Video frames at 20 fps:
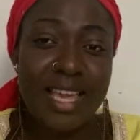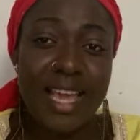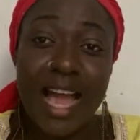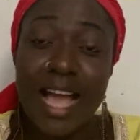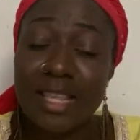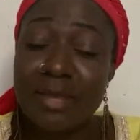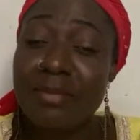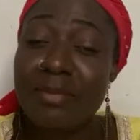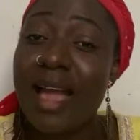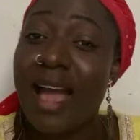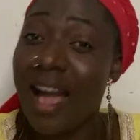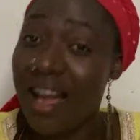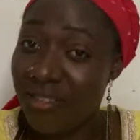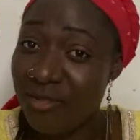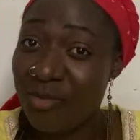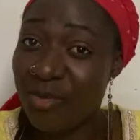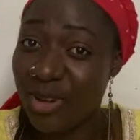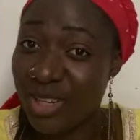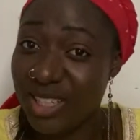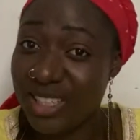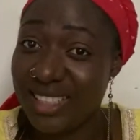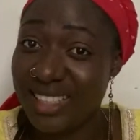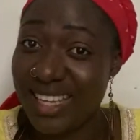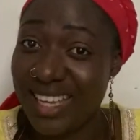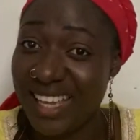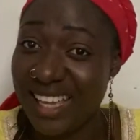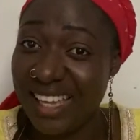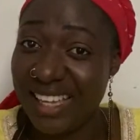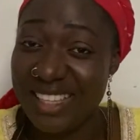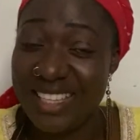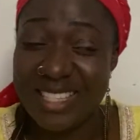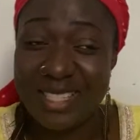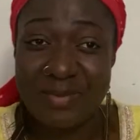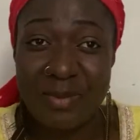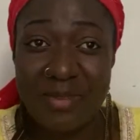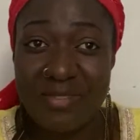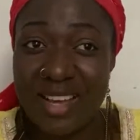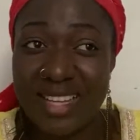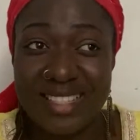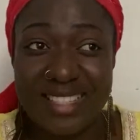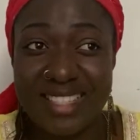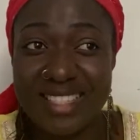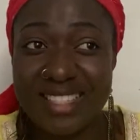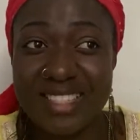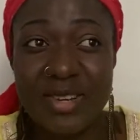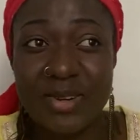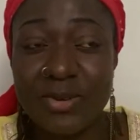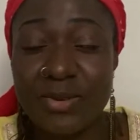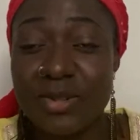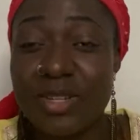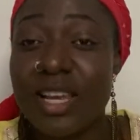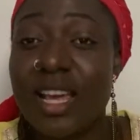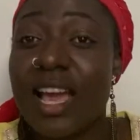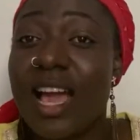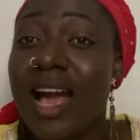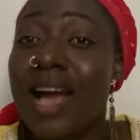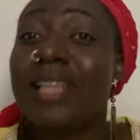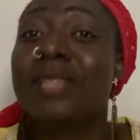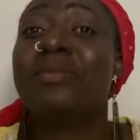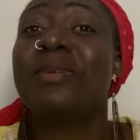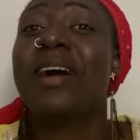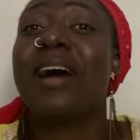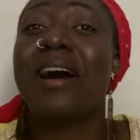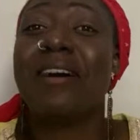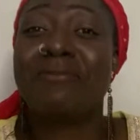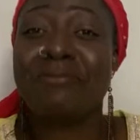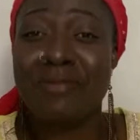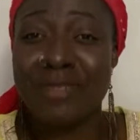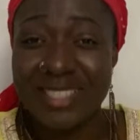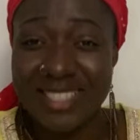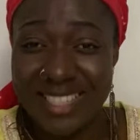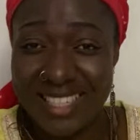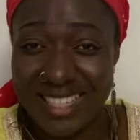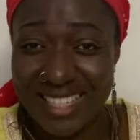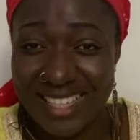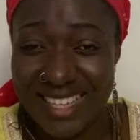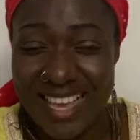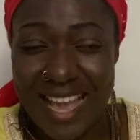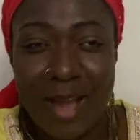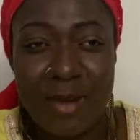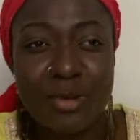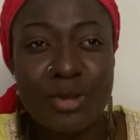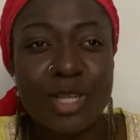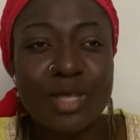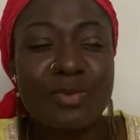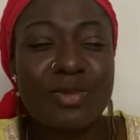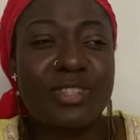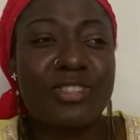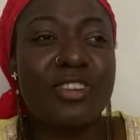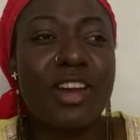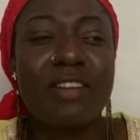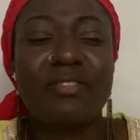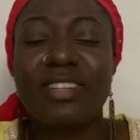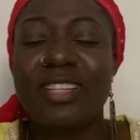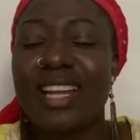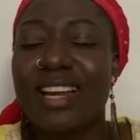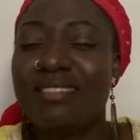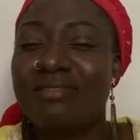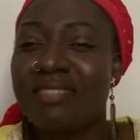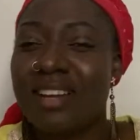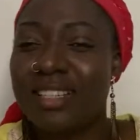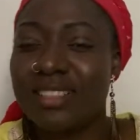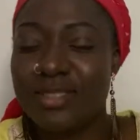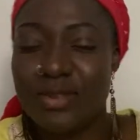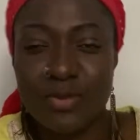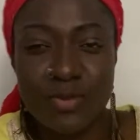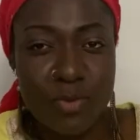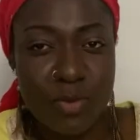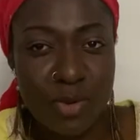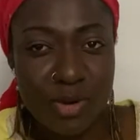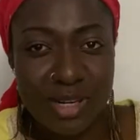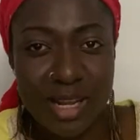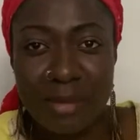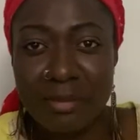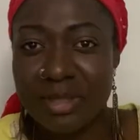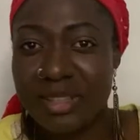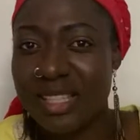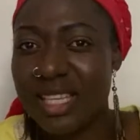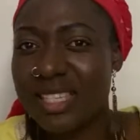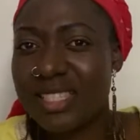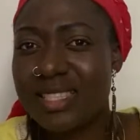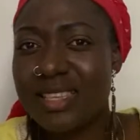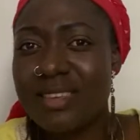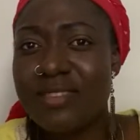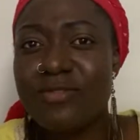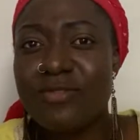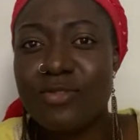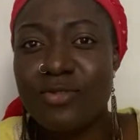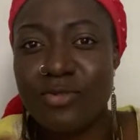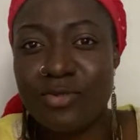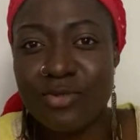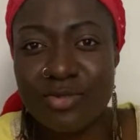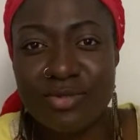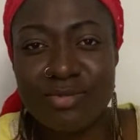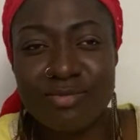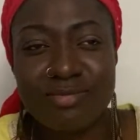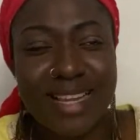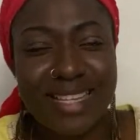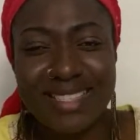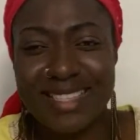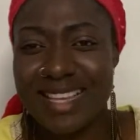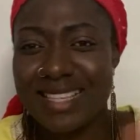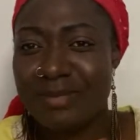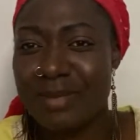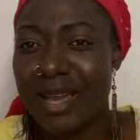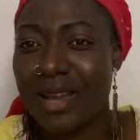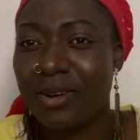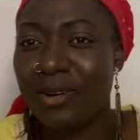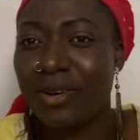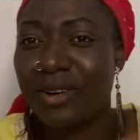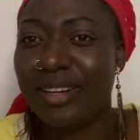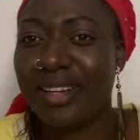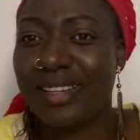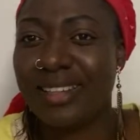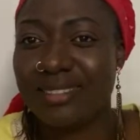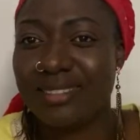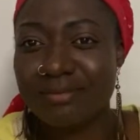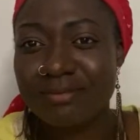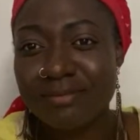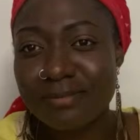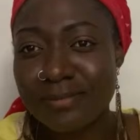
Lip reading: As if I have money, this poverty is not good. As if I have money, I'll just be traveling around the world and be tasting food. I think that's my calling.